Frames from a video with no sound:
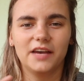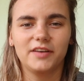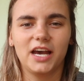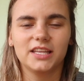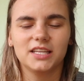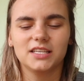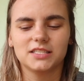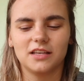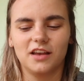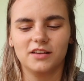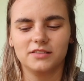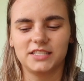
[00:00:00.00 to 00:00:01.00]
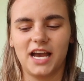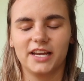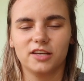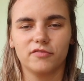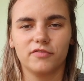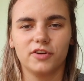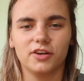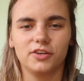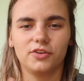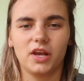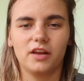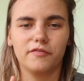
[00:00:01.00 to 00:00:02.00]
I've had this data for,
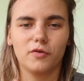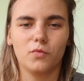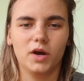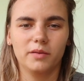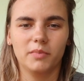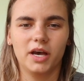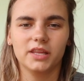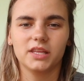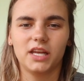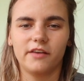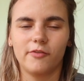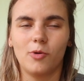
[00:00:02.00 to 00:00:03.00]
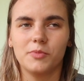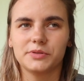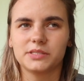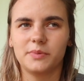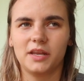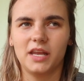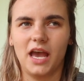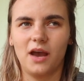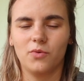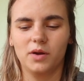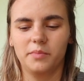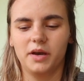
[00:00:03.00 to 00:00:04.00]
you get it for 1 month, and I've almost been
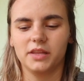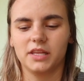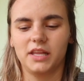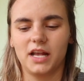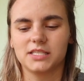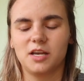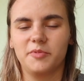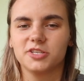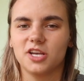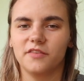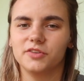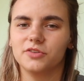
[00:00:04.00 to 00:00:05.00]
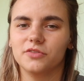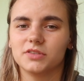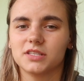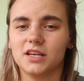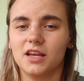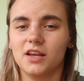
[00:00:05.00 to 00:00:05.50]
at 1 month, and that's how much I've used.